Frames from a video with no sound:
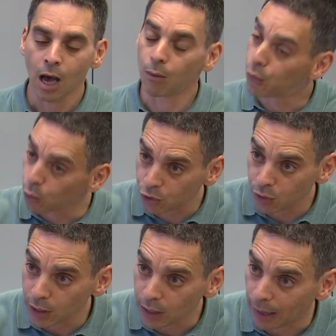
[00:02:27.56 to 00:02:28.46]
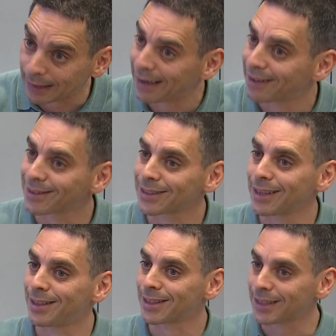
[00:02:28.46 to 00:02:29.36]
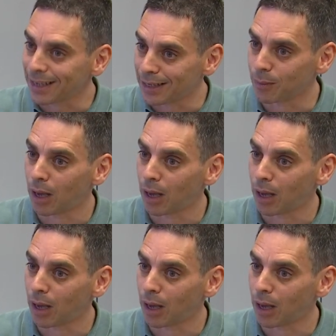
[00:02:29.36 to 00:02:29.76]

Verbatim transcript: Unfortunately, I cannot say the same